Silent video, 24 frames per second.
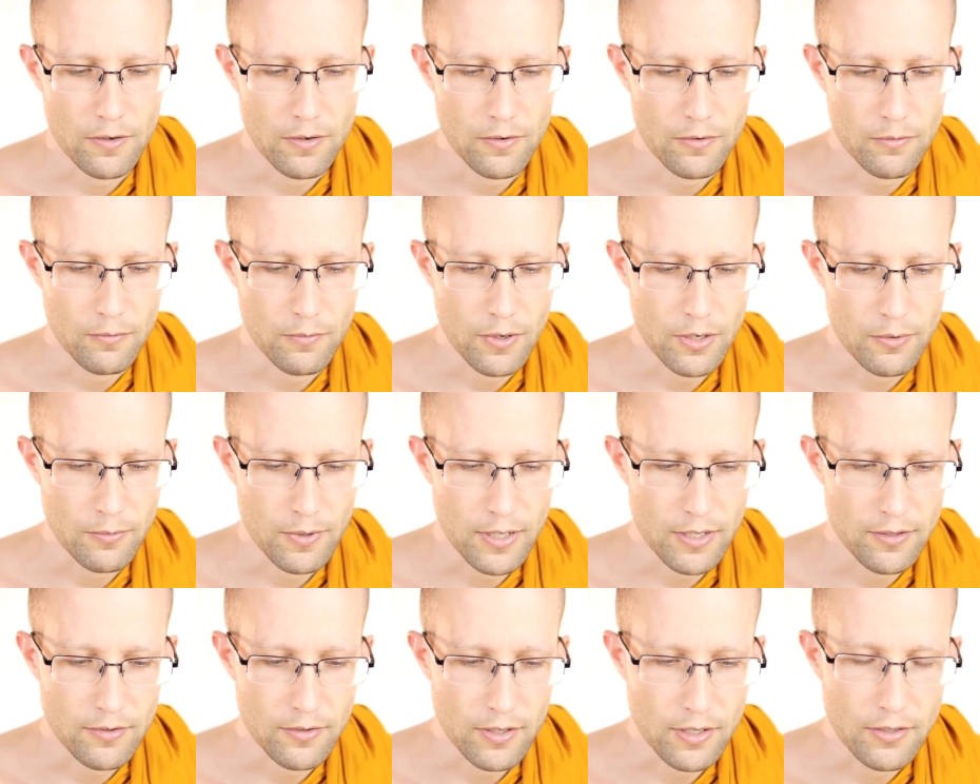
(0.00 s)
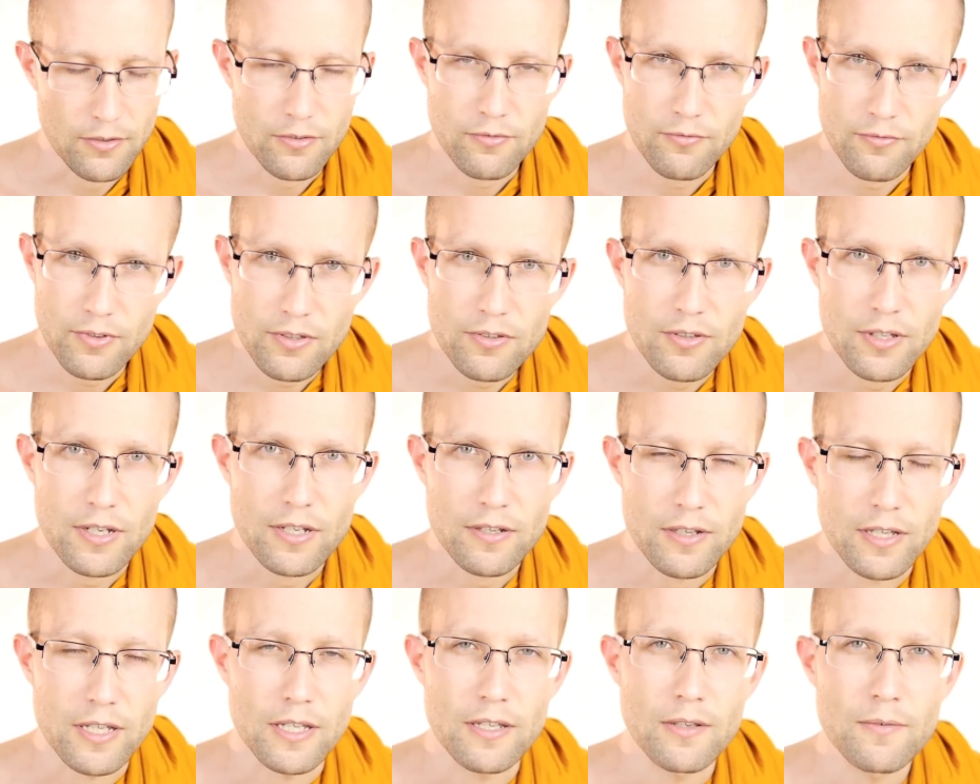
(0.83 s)
One way is
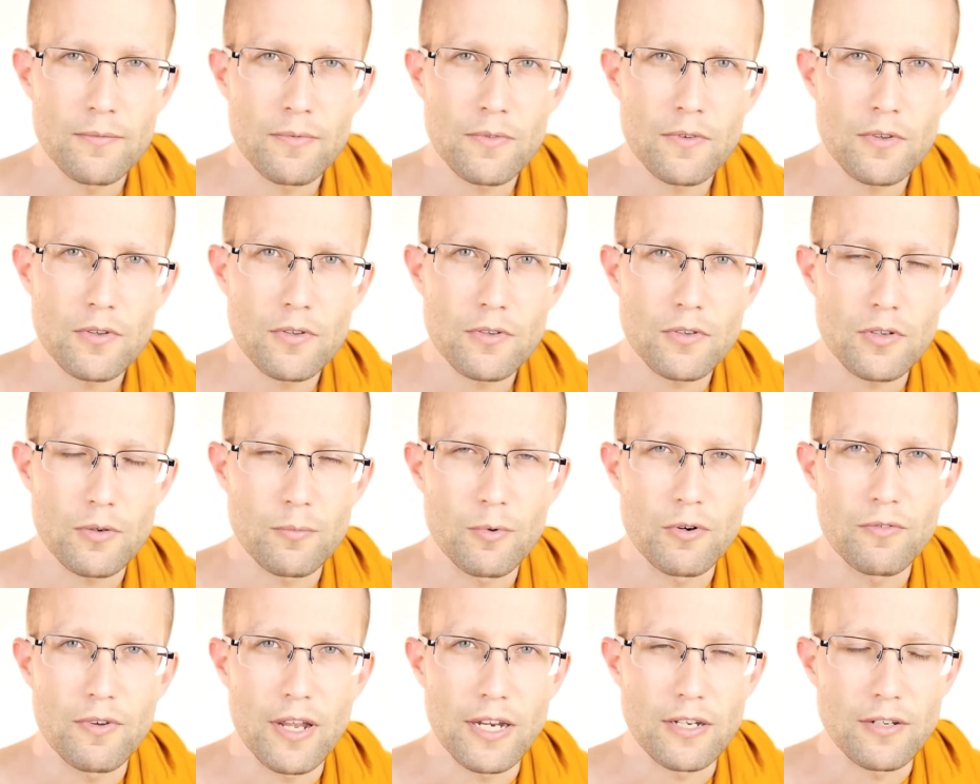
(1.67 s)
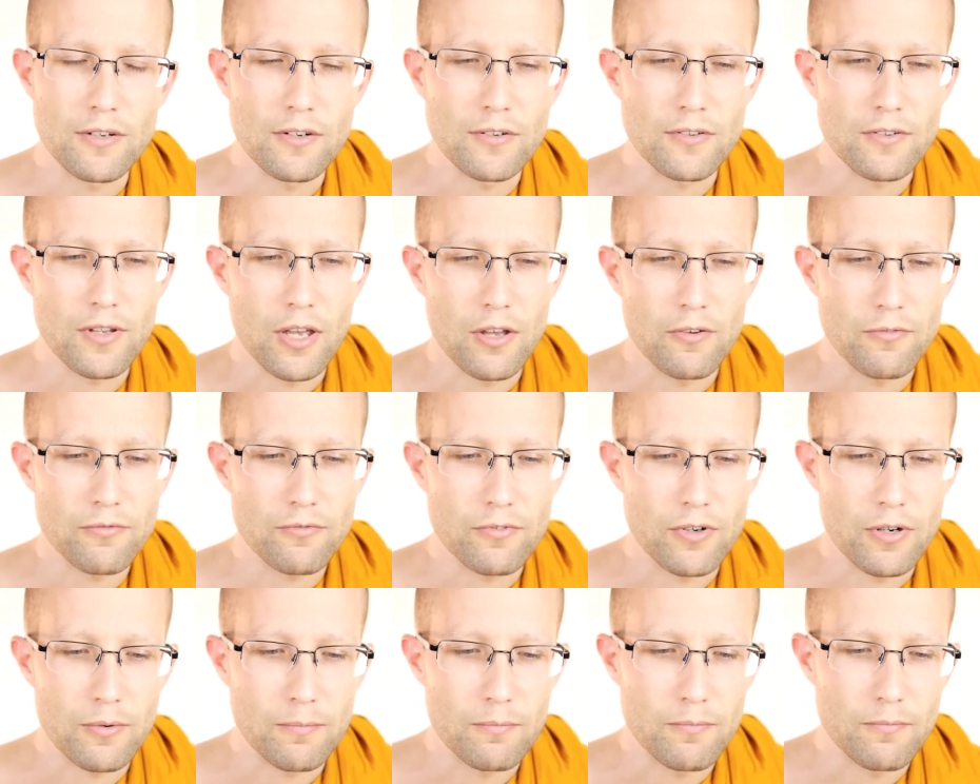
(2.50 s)
physically, to prevent yourself
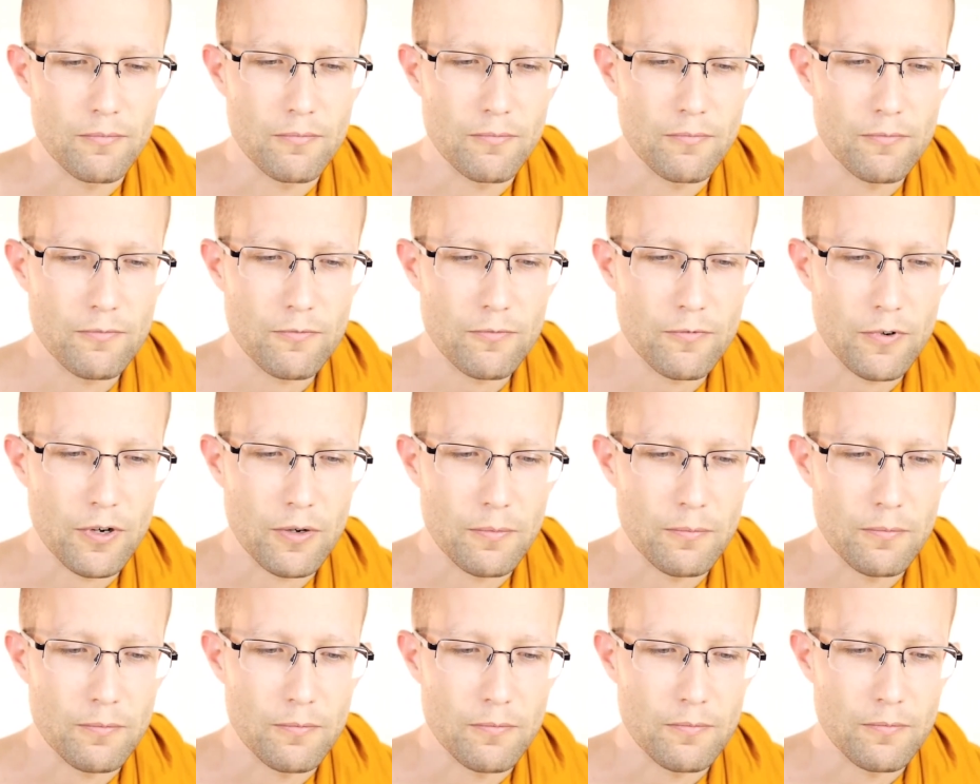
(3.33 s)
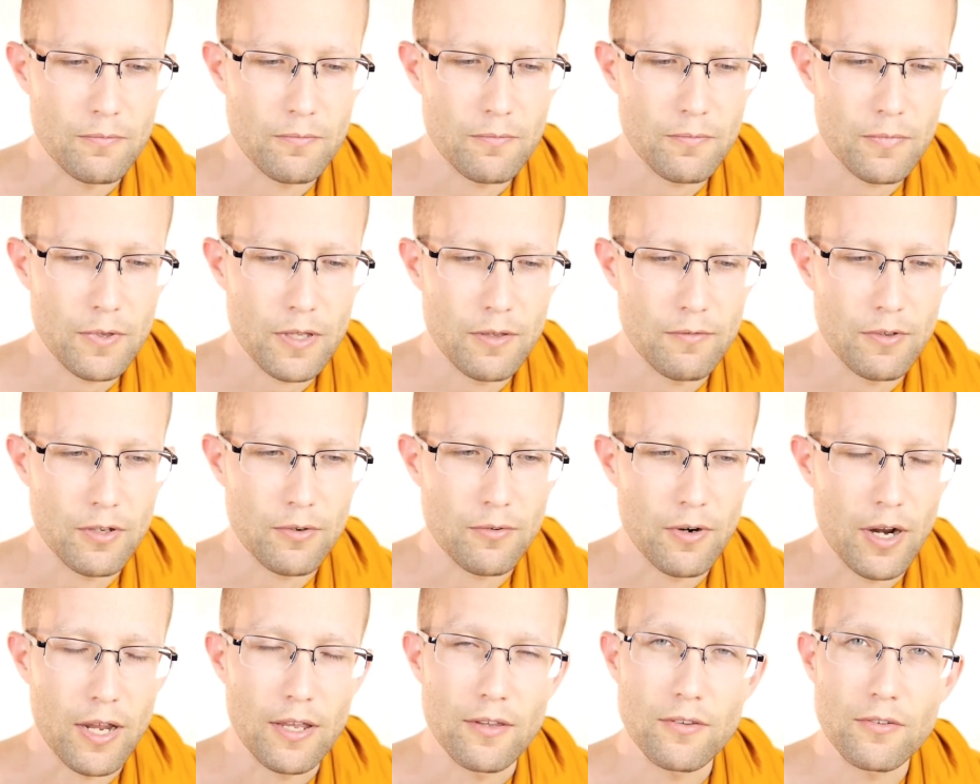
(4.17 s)
from giving
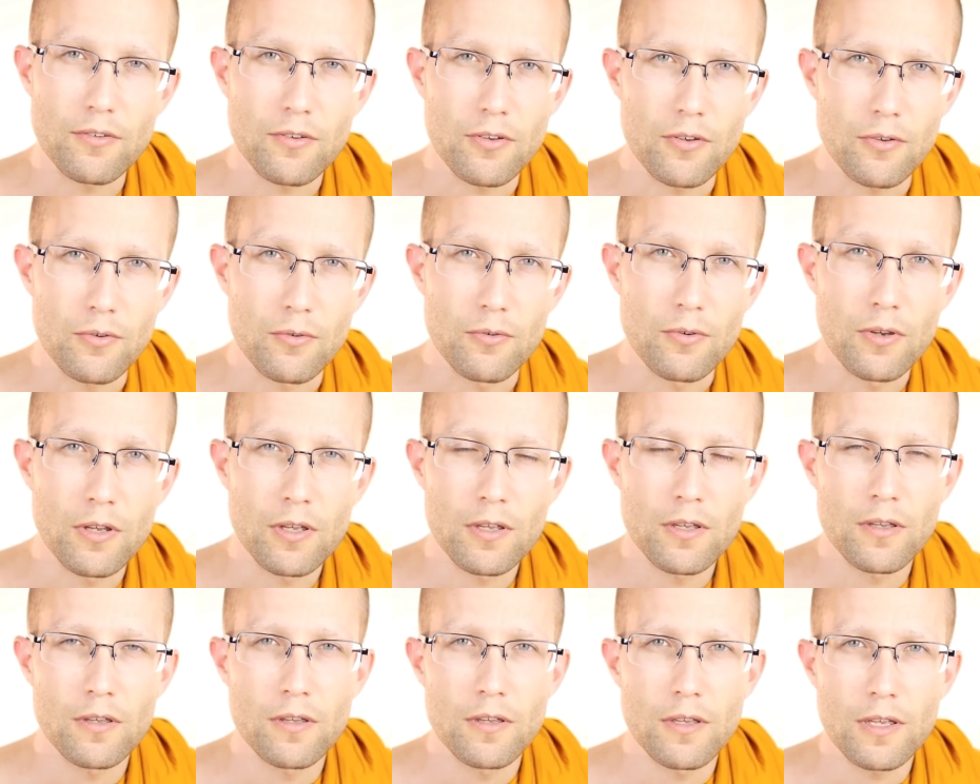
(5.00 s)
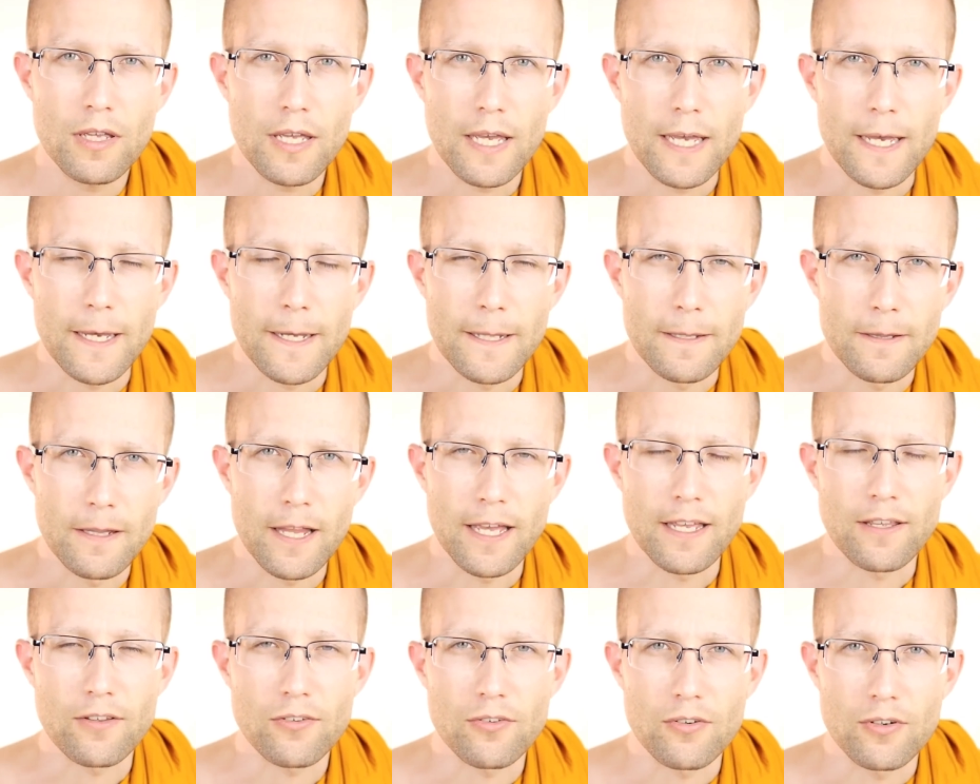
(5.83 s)
rise to
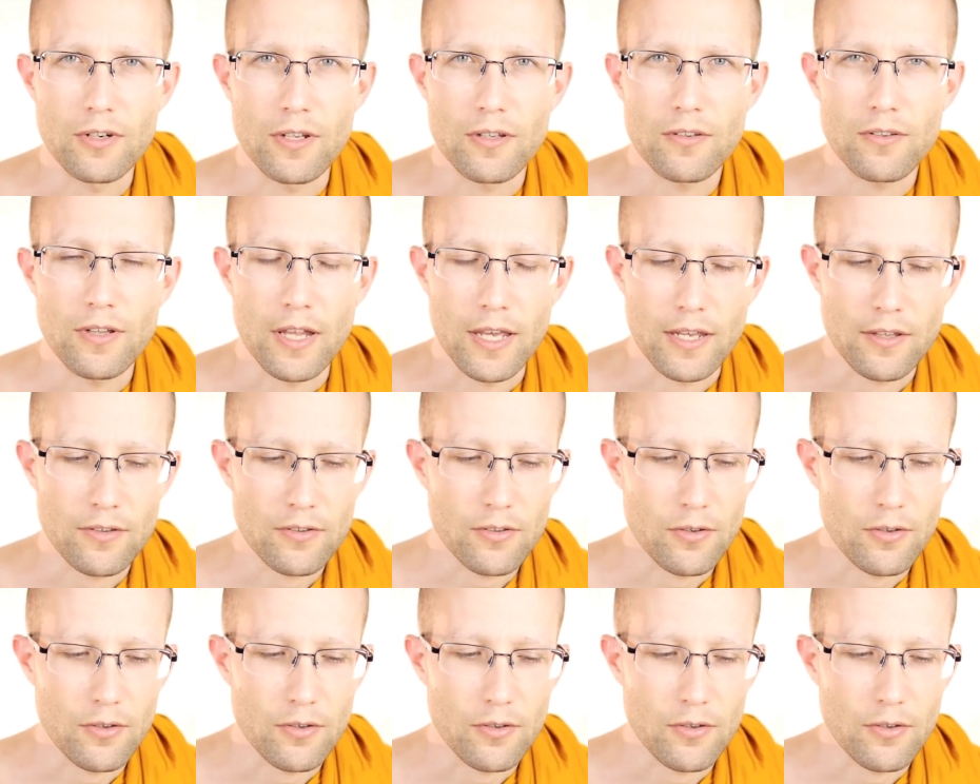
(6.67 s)
likes or dislikes.